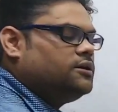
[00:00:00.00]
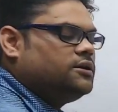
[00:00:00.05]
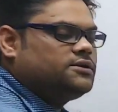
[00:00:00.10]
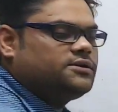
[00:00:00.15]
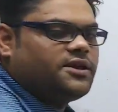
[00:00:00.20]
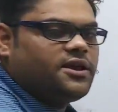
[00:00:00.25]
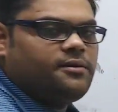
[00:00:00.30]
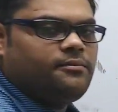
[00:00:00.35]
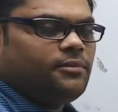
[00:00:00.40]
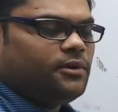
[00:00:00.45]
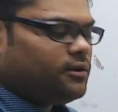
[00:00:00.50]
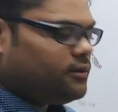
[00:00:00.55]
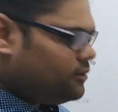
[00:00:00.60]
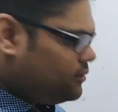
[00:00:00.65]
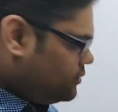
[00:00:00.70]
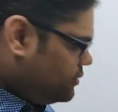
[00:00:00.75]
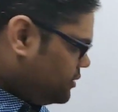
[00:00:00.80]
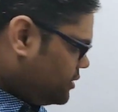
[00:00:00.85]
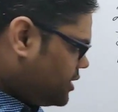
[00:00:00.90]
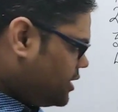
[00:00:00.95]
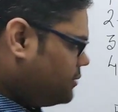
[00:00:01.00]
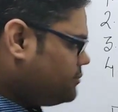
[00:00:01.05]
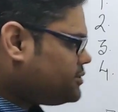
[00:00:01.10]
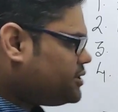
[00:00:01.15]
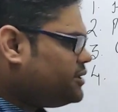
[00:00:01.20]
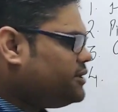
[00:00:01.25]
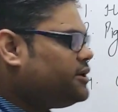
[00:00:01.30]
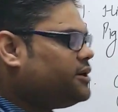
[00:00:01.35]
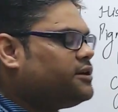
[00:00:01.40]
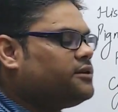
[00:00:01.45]
The same
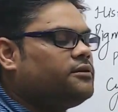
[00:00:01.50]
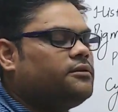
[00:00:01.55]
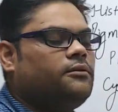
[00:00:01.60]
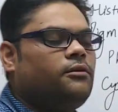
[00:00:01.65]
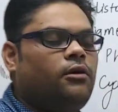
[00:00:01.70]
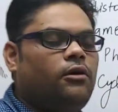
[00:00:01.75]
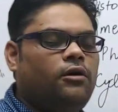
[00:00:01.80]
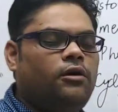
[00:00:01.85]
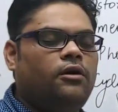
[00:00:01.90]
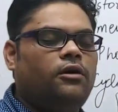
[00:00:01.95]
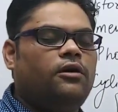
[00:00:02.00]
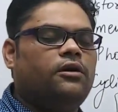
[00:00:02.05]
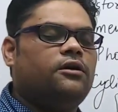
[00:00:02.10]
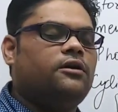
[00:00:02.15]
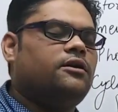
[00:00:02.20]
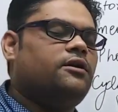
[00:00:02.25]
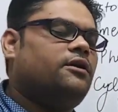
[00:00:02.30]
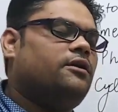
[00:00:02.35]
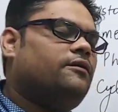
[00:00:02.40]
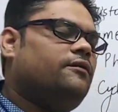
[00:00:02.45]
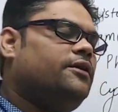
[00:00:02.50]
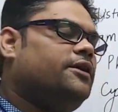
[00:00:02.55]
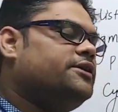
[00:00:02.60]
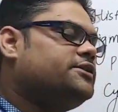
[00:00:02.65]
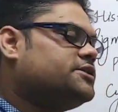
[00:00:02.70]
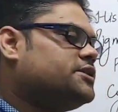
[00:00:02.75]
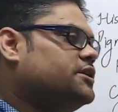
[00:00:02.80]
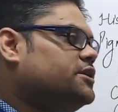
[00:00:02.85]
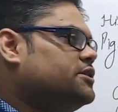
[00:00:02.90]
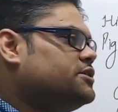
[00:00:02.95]
comes under or we
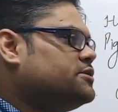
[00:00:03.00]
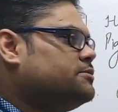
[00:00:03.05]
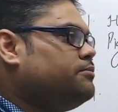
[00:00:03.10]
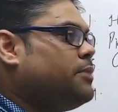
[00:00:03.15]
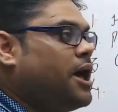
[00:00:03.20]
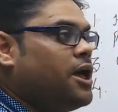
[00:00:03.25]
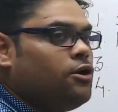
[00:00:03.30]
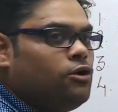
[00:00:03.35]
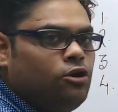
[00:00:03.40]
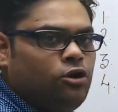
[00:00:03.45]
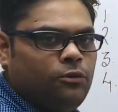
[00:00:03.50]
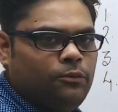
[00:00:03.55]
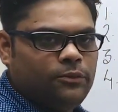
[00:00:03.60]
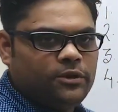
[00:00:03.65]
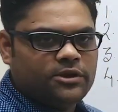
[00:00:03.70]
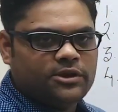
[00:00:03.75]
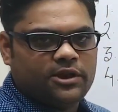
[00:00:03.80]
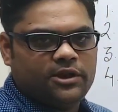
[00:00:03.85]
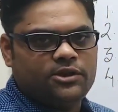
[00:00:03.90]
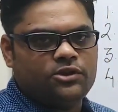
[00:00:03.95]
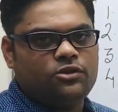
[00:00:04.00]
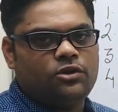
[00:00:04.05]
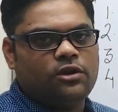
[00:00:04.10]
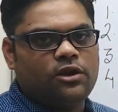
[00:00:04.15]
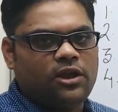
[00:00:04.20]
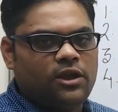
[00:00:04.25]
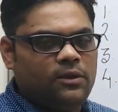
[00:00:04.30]
discuss bioluminescence or